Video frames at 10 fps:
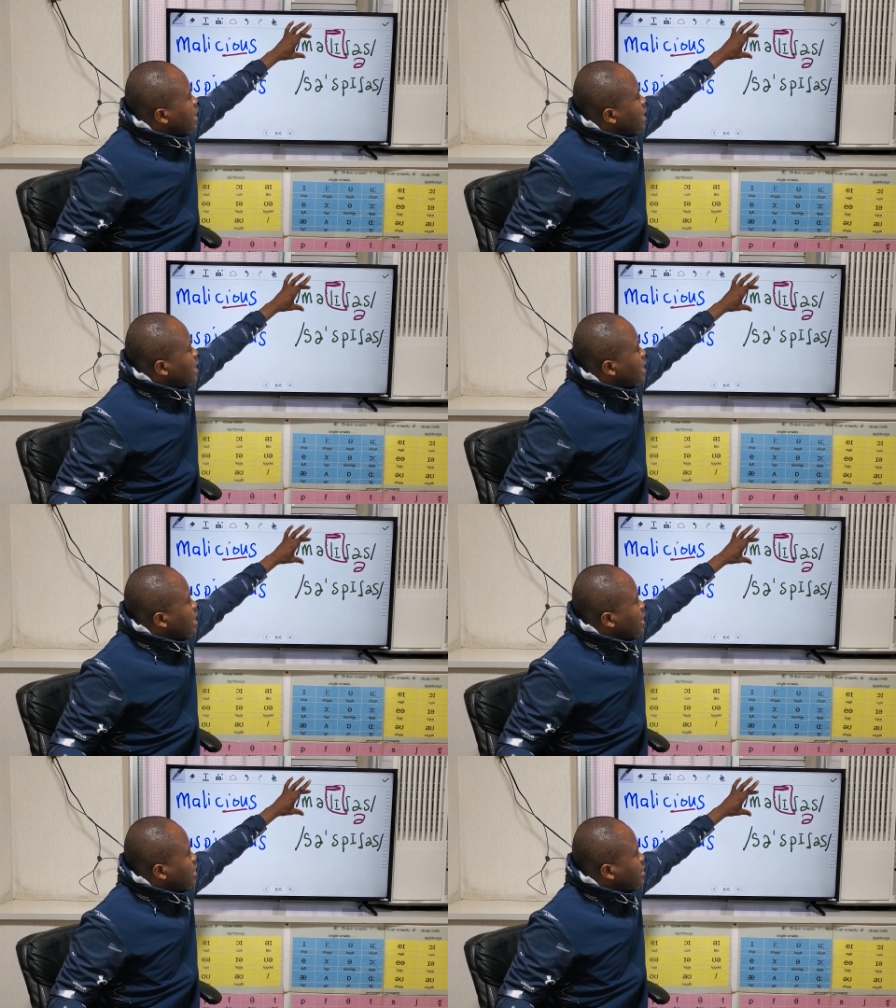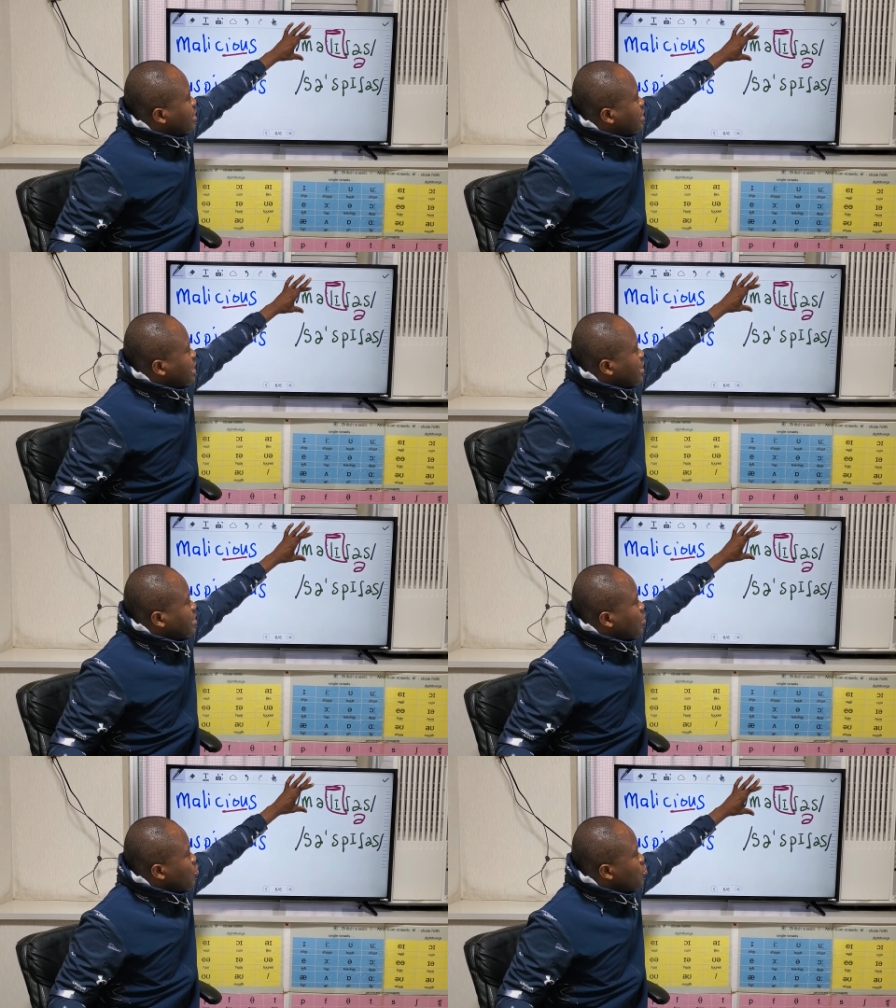in English there is
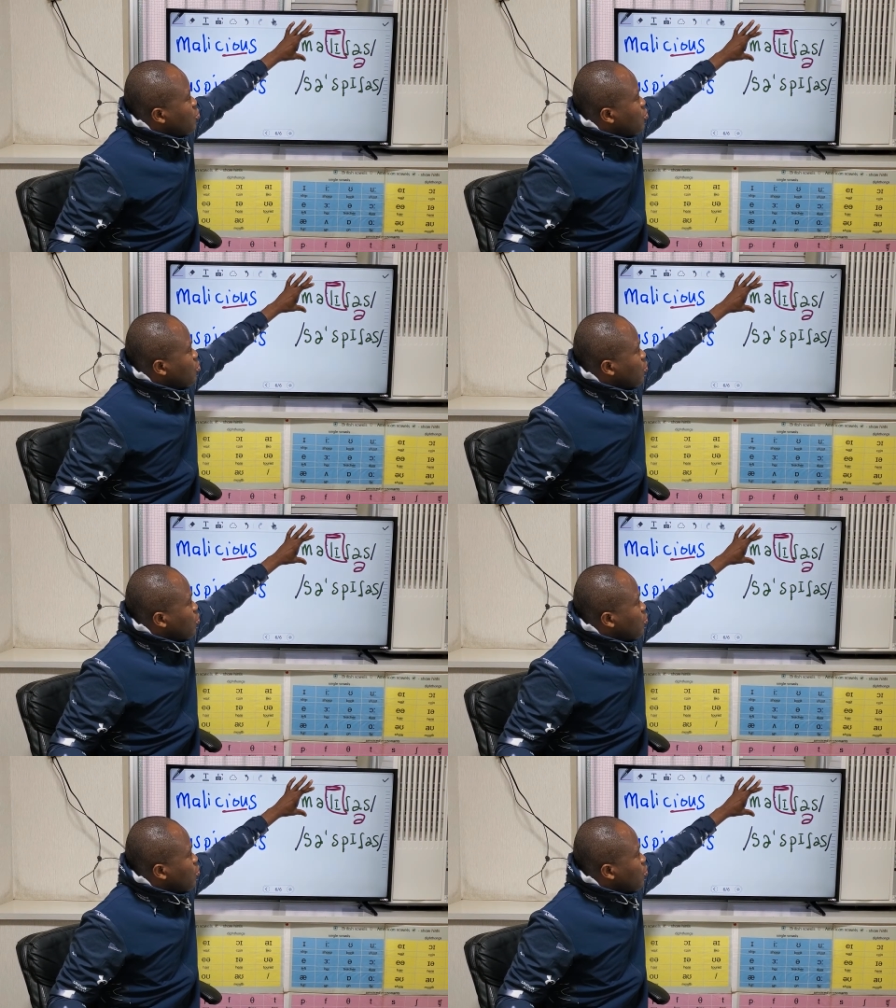a rule